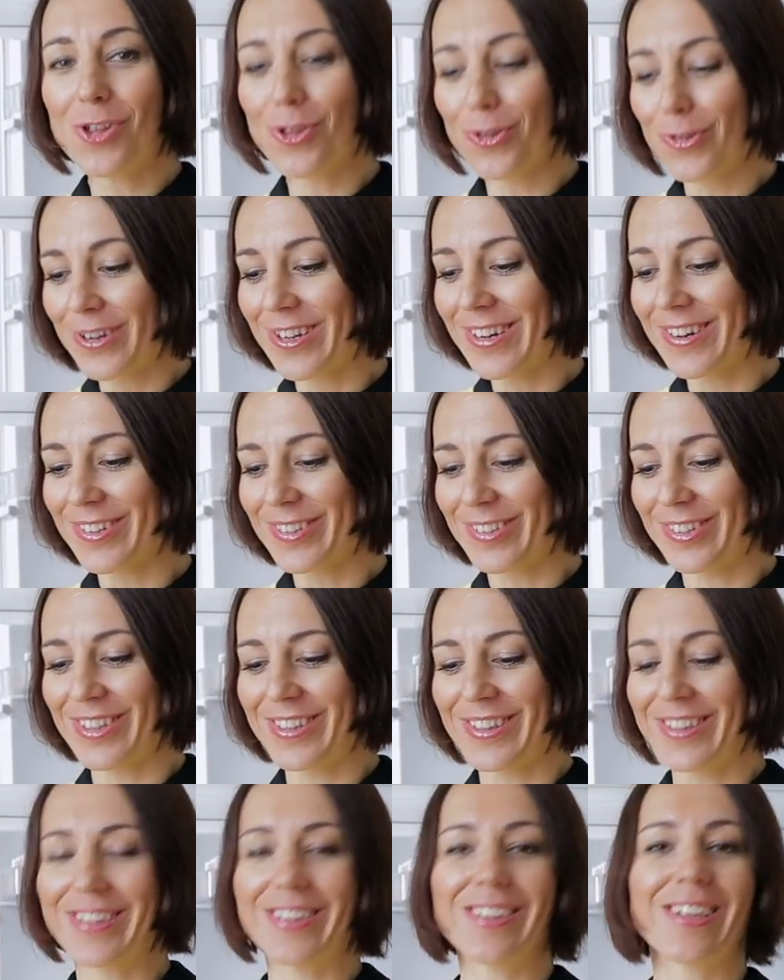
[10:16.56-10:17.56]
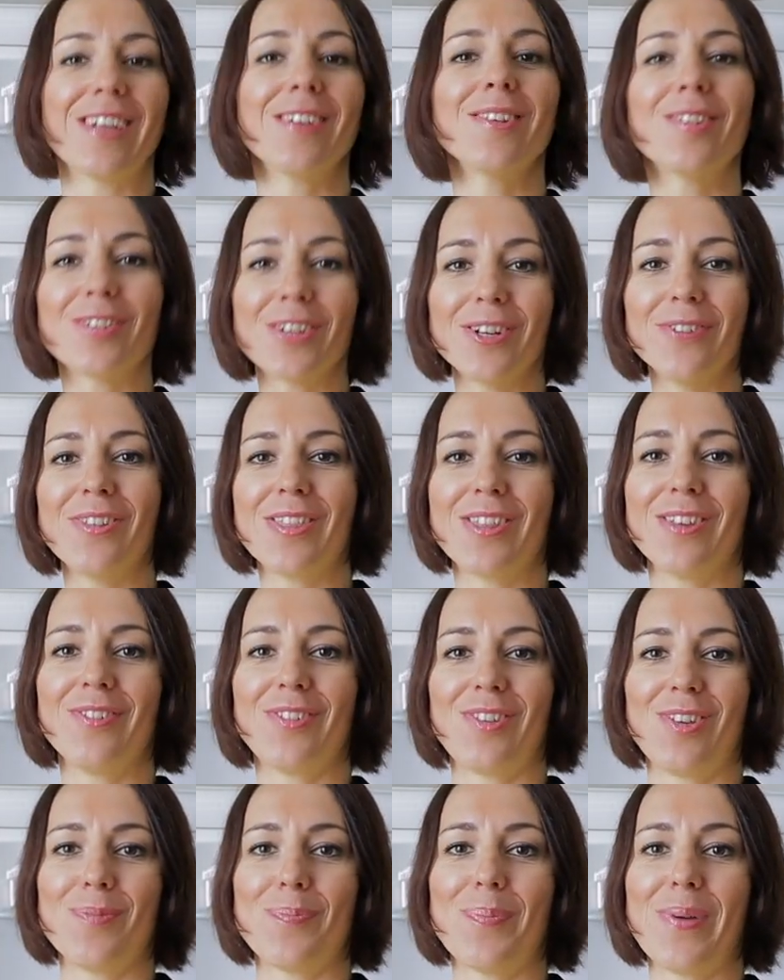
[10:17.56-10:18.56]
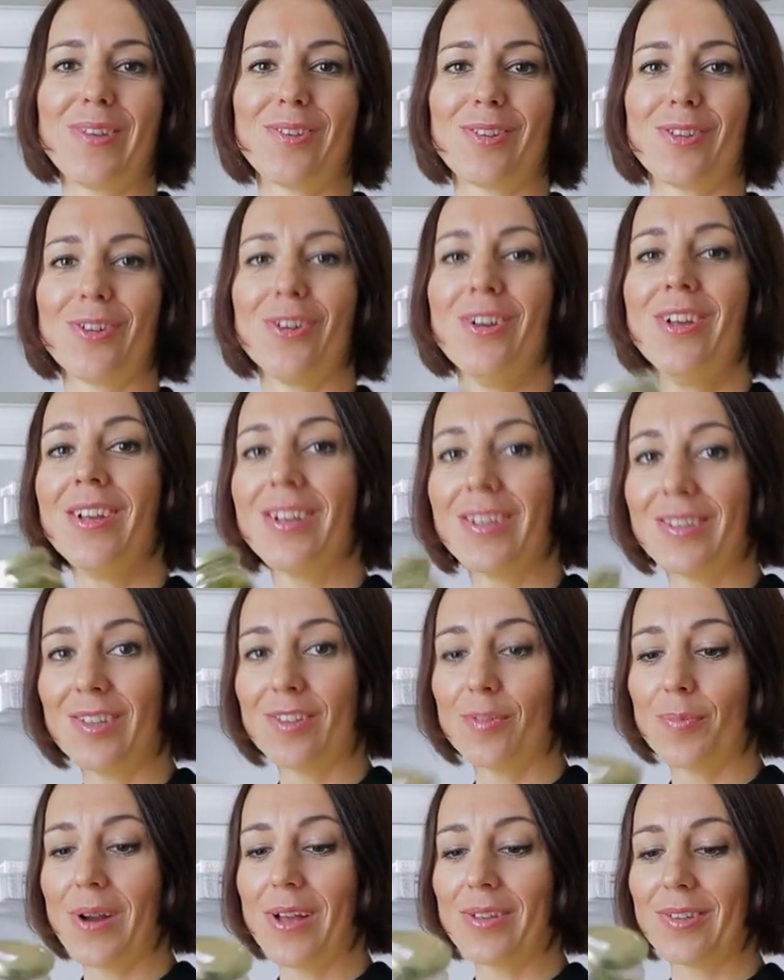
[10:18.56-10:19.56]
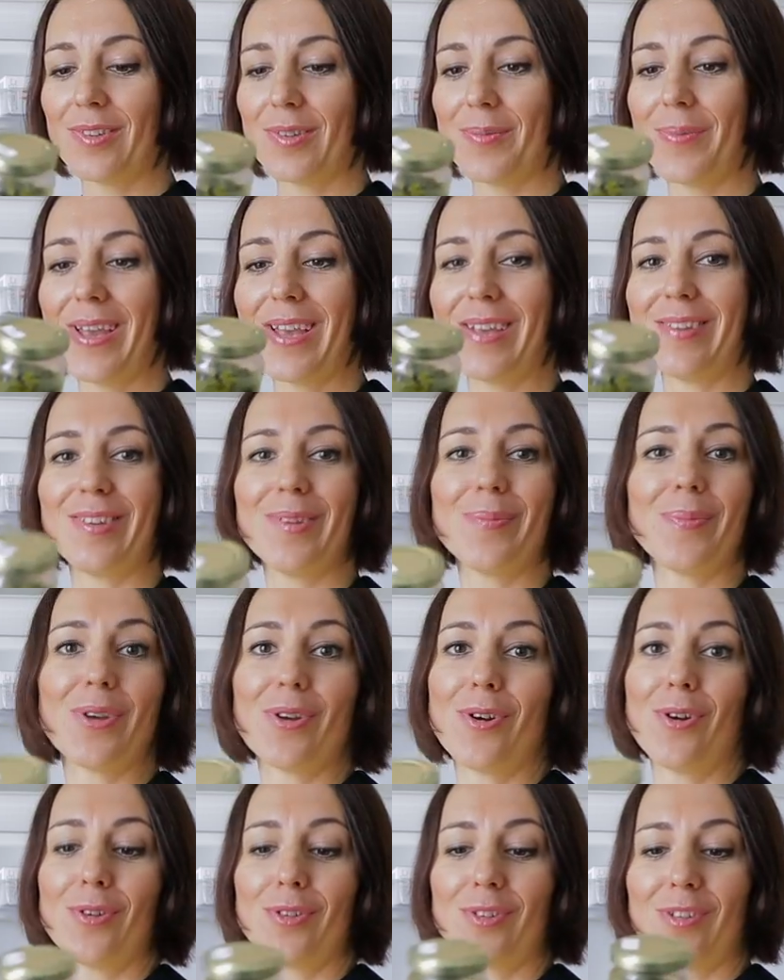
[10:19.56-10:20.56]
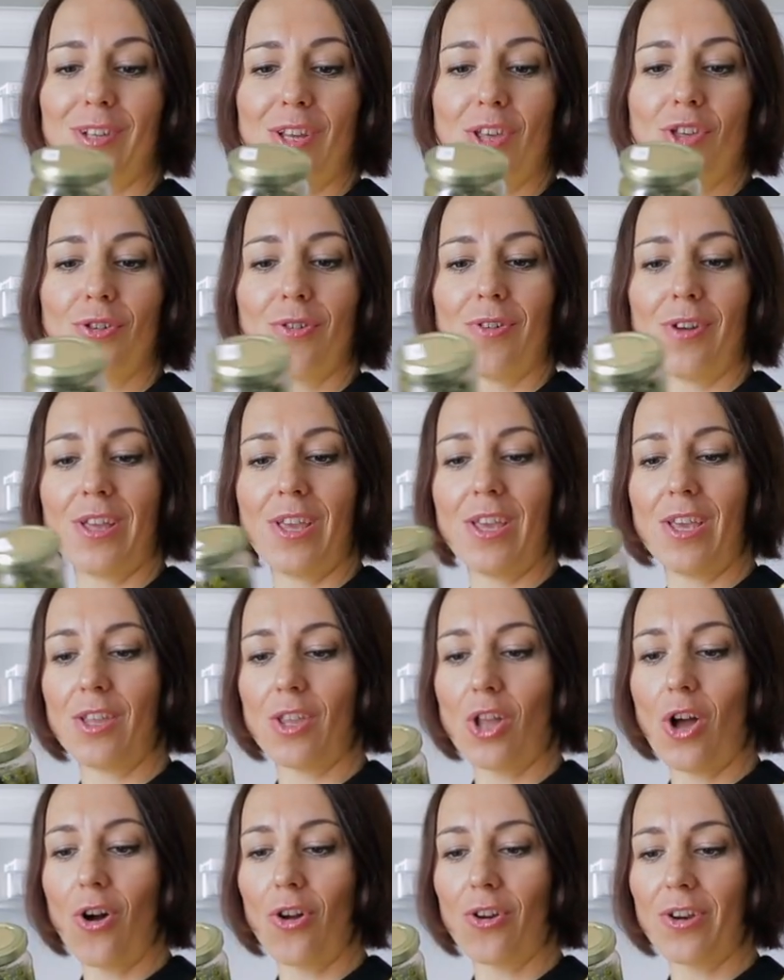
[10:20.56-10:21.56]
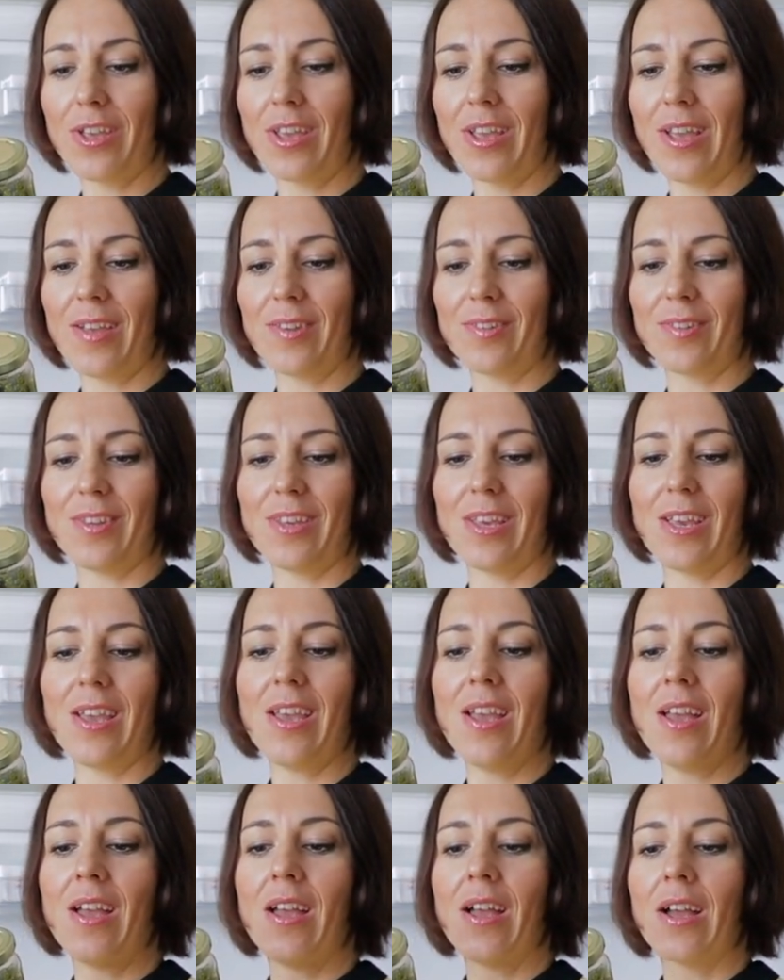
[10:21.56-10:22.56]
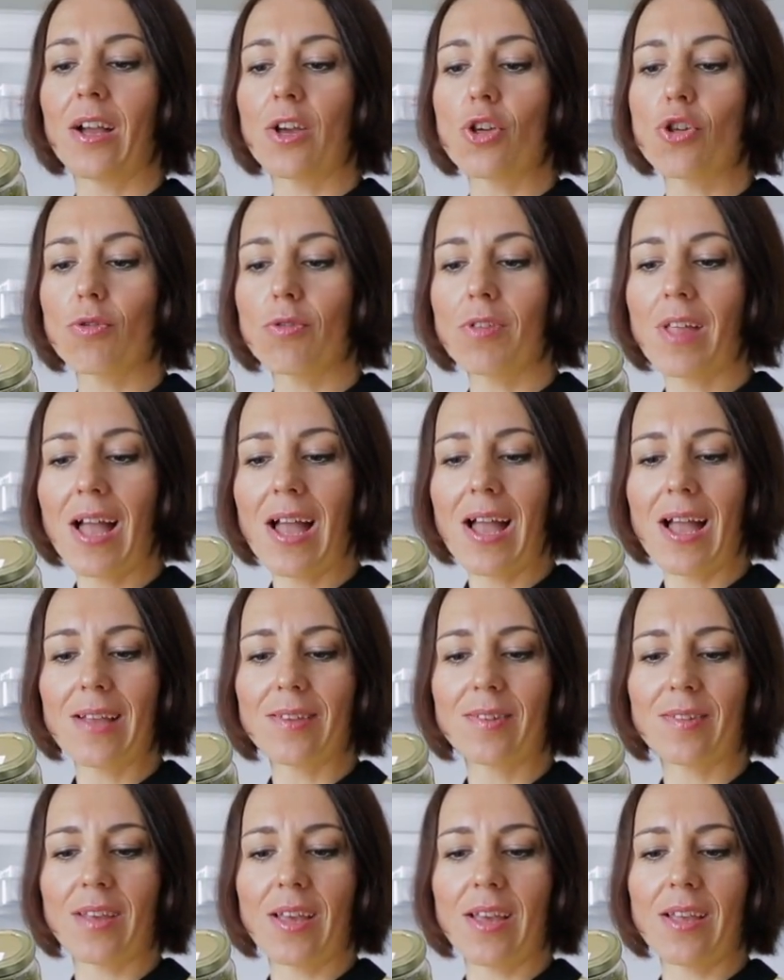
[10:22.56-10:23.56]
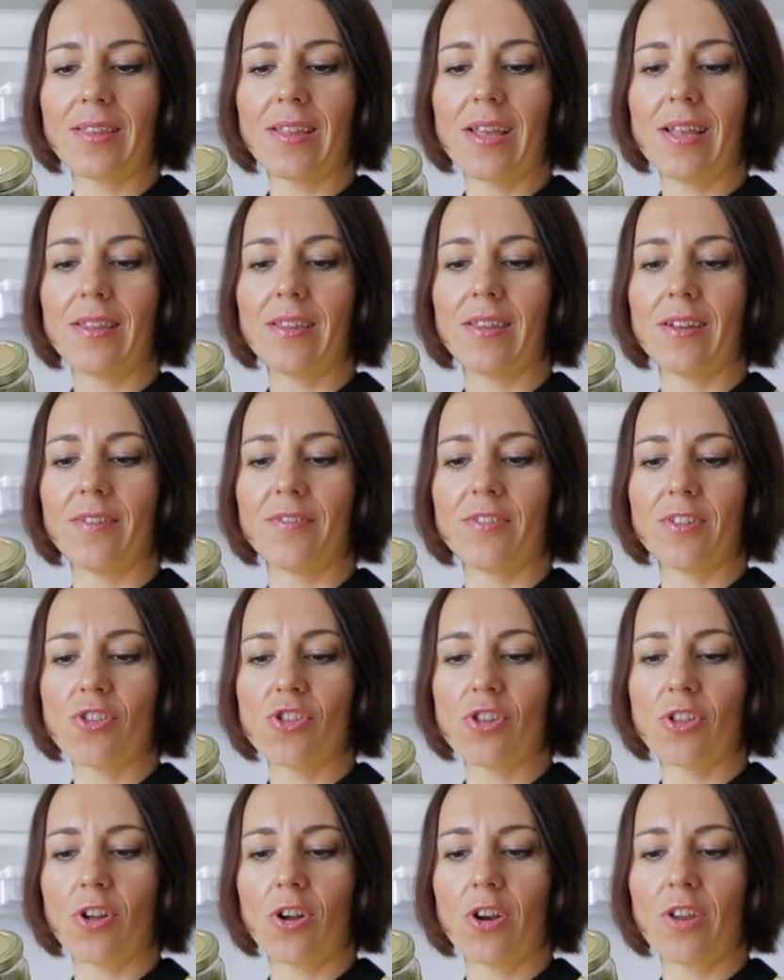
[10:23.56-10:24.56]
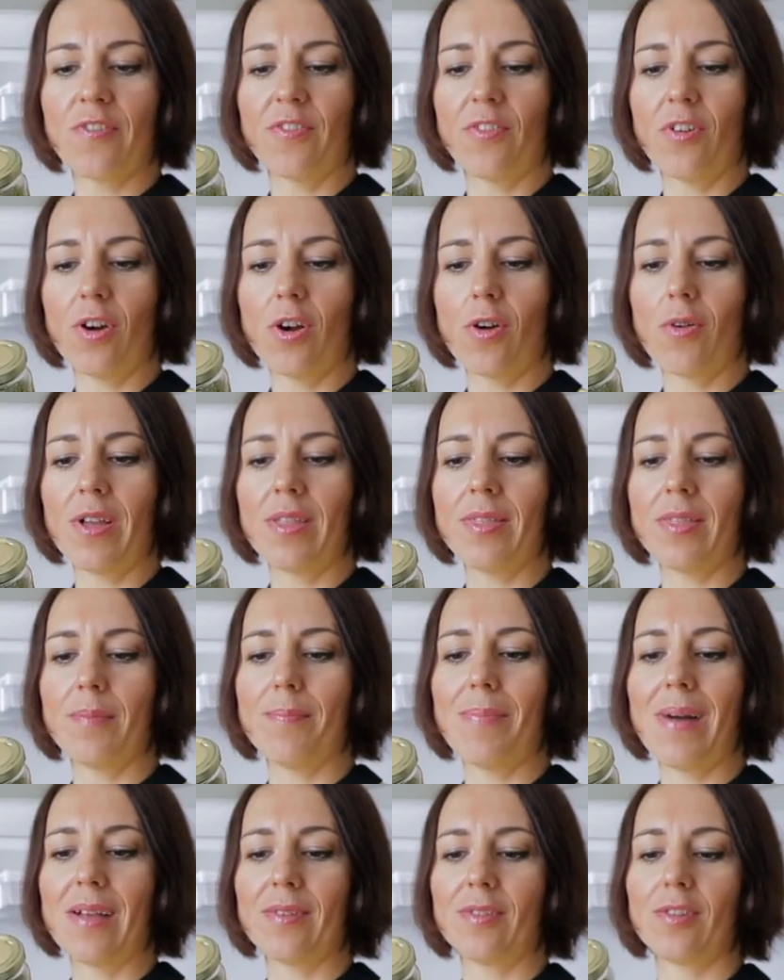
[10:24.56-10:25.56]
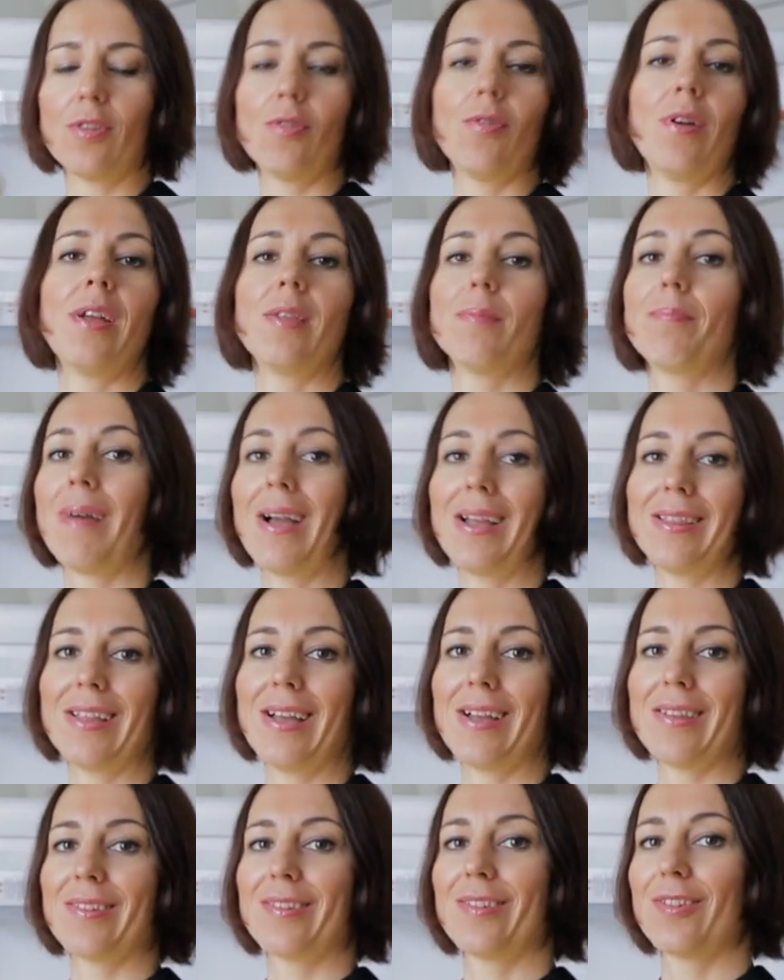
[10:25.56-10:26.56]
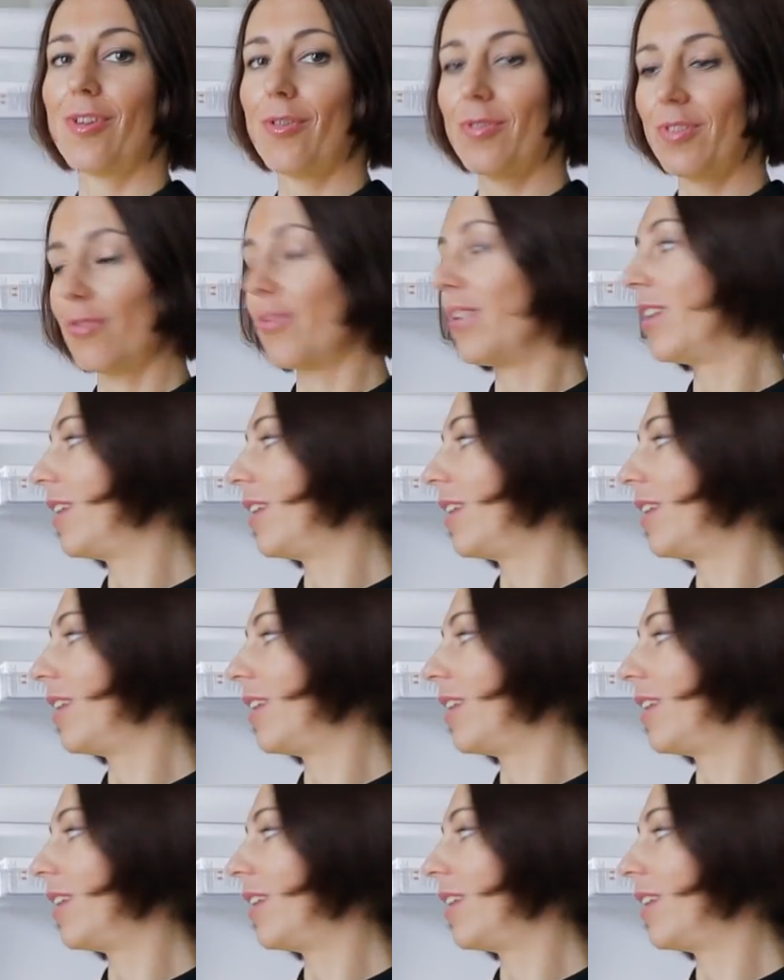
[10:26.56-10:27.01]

sugars and conservatives in pesto. This brand is amazing because literally it only has the cashew nuts and then the virgin olive oil and the basil and pine nuts. So it's